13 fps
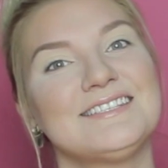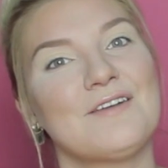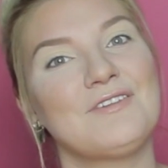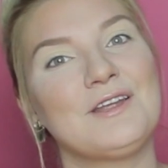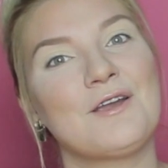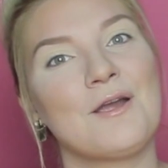
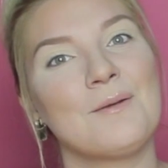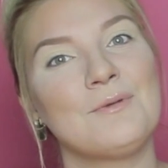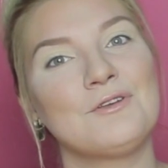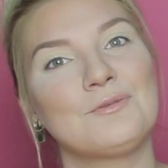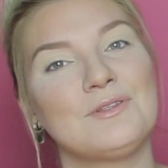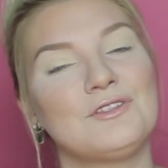Stephanie
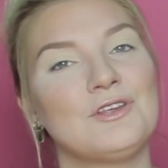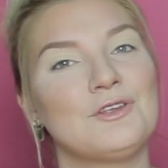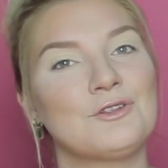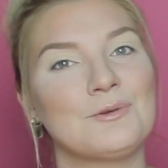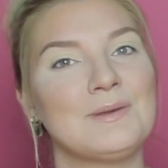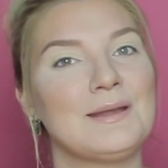Carmouche with
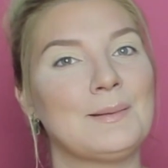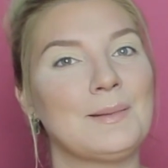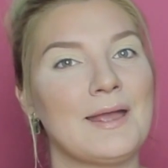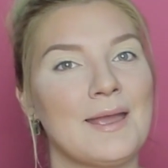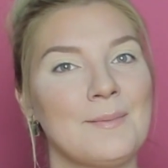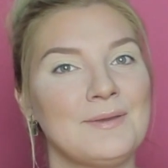Ginger Me
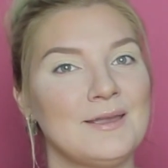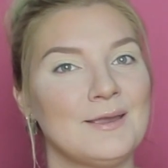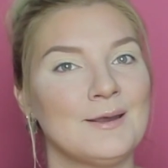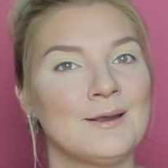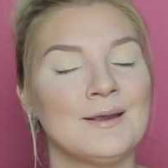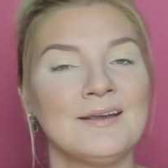Glam
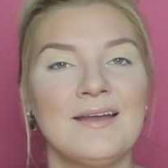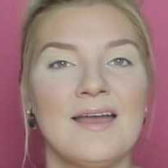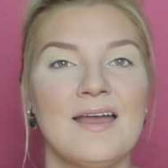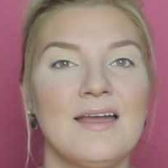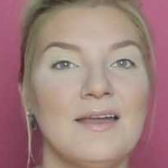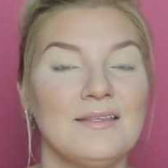here.
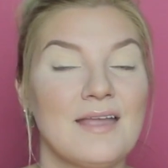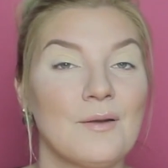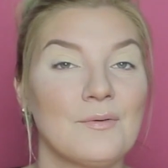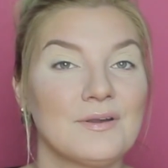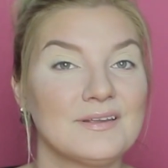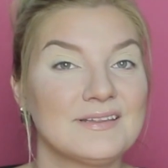Now
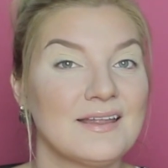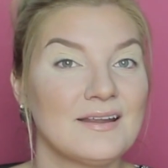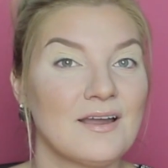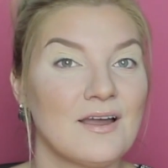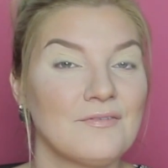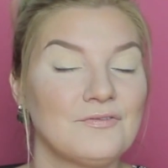we're
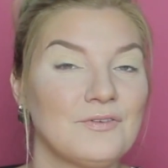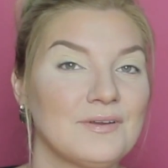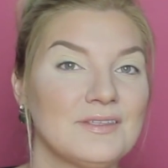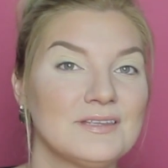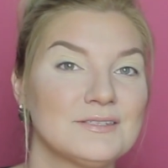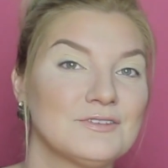setting off for
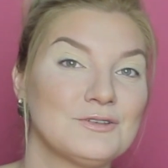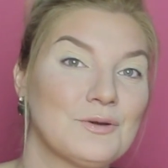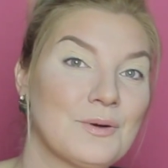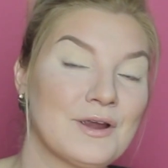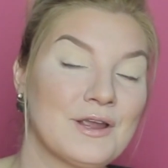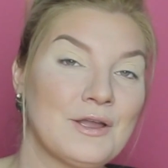this
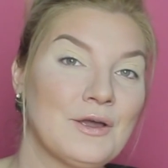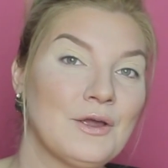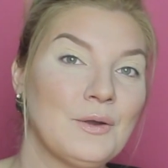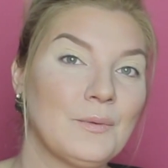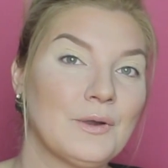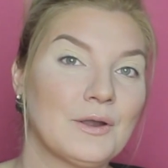
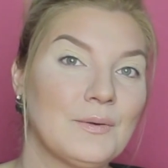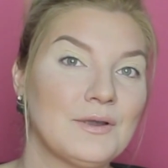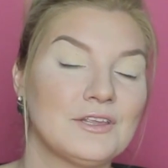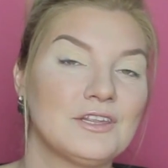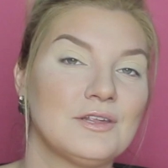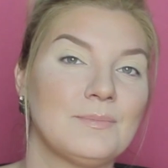tutorial. We're
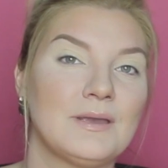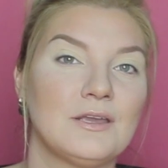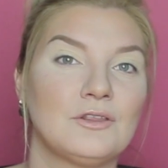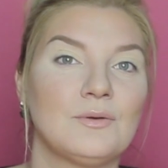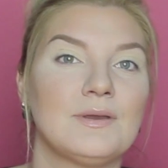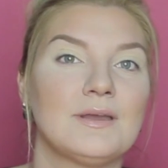going to
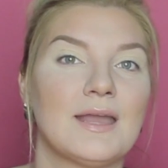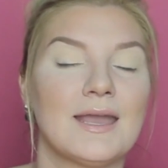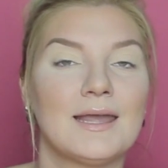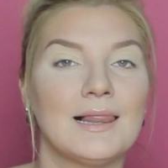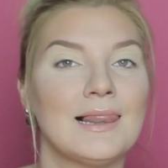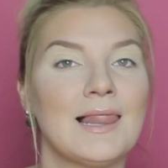be doing a
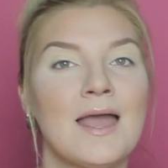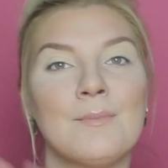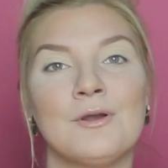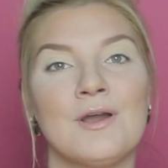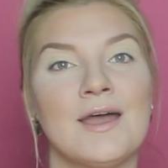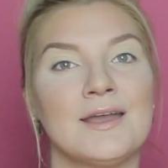
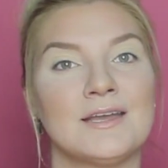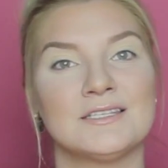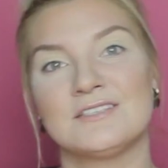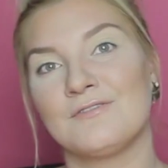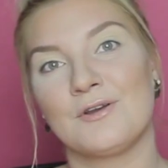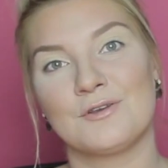
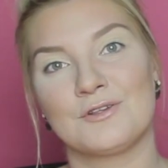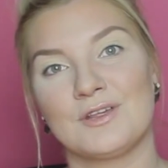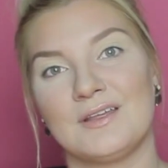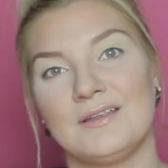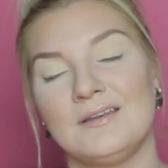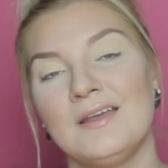glamorized
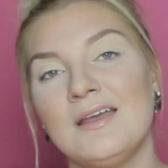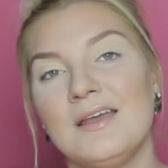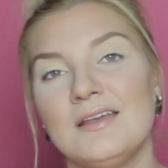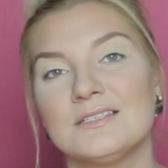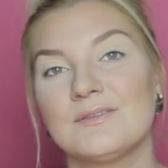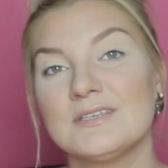version.
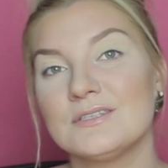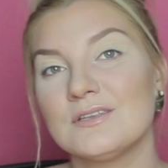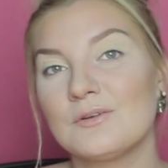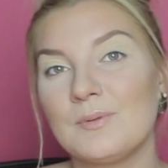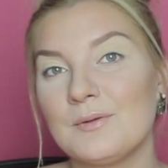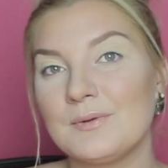So this
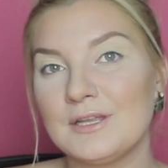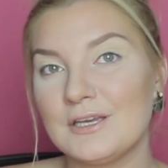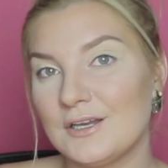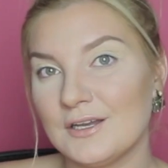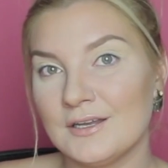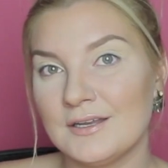look will be really
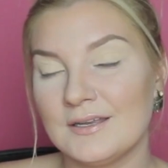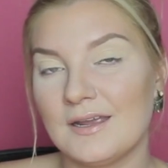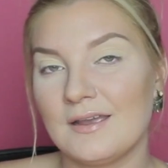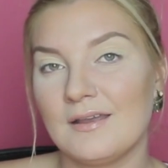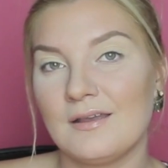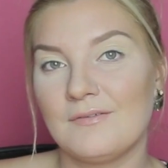good
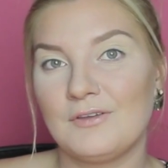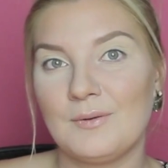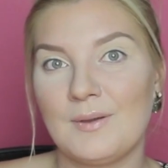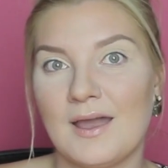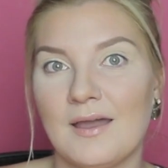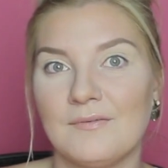if
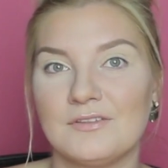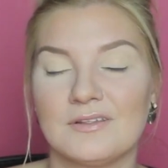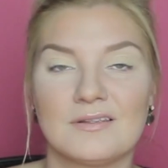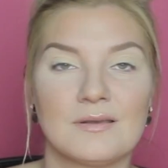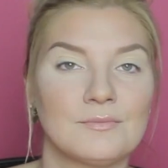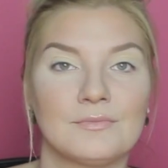you have
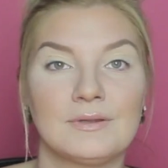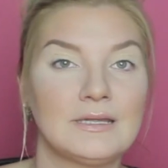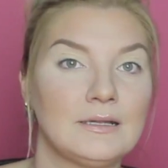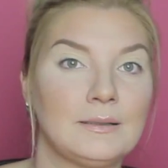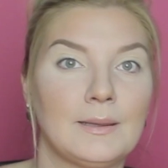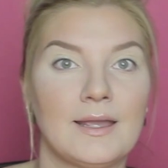just some really
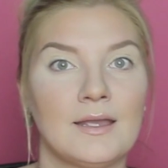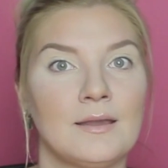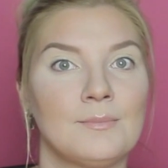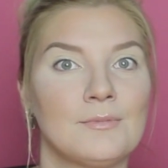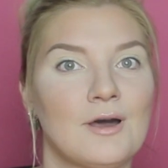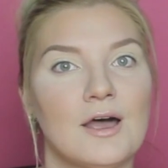
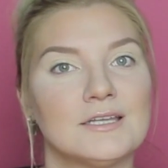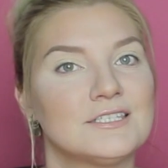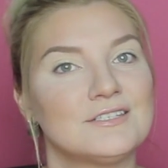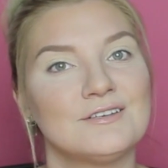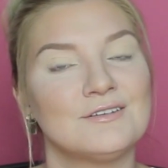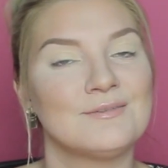glam
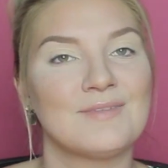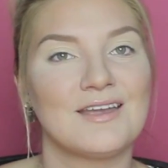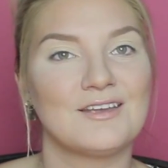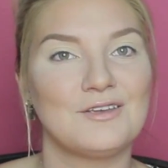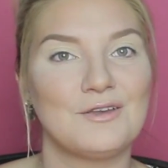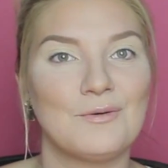costume
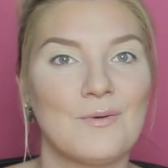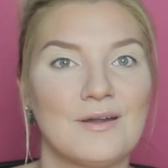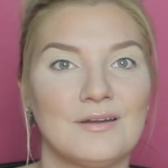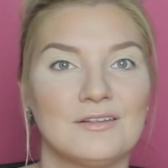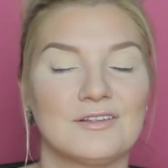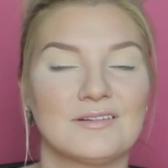that you
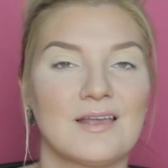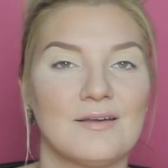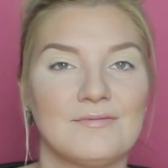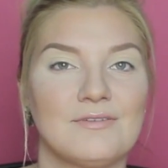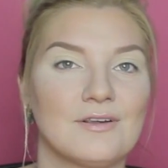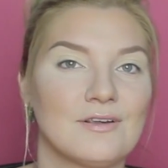want to just
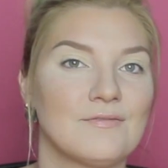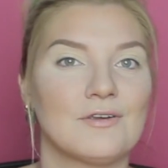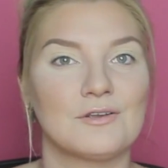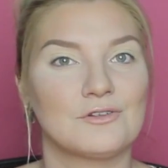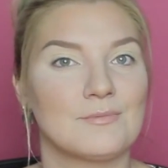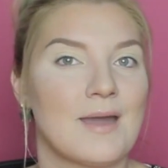have very,
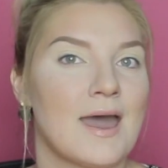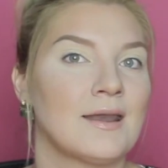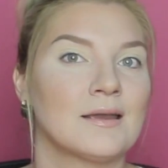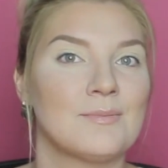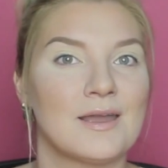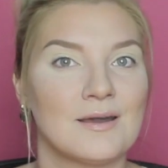very
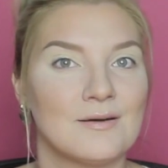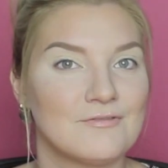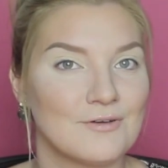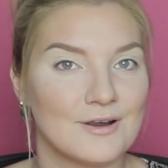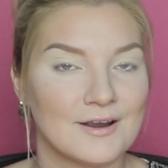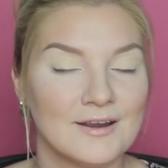dramatic makeup
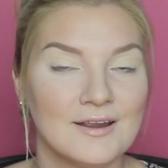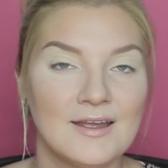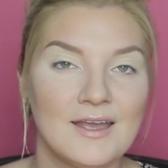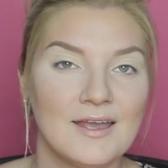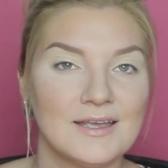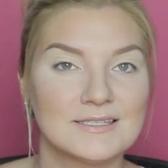for.
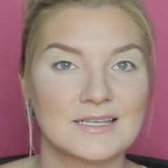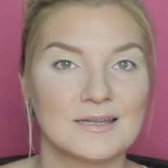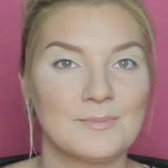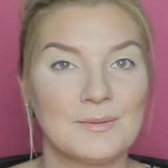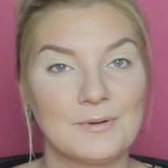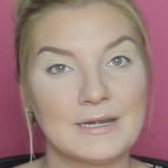It's
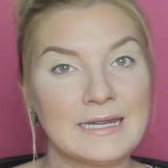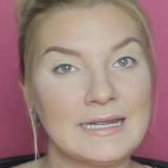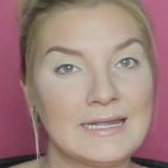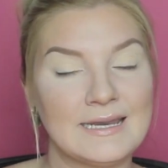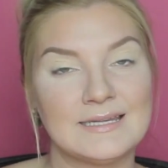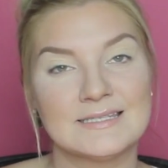going to be
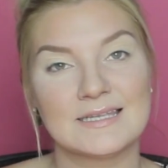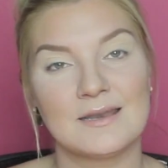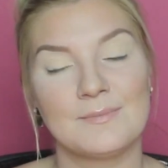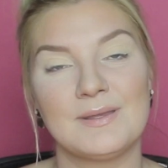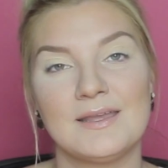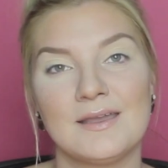pretty and it's going
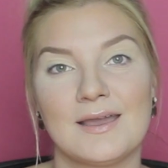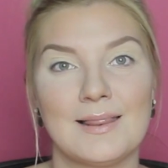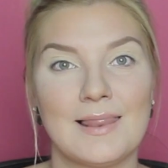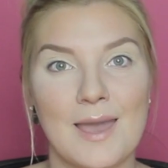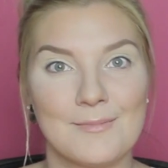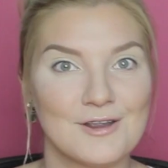to be
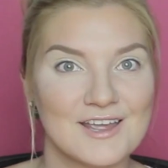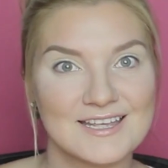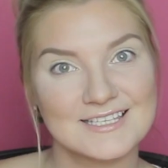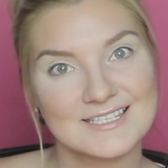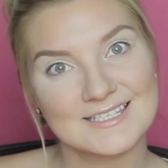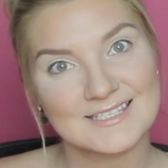
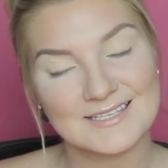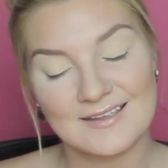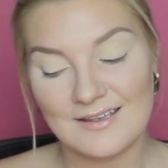glamorous.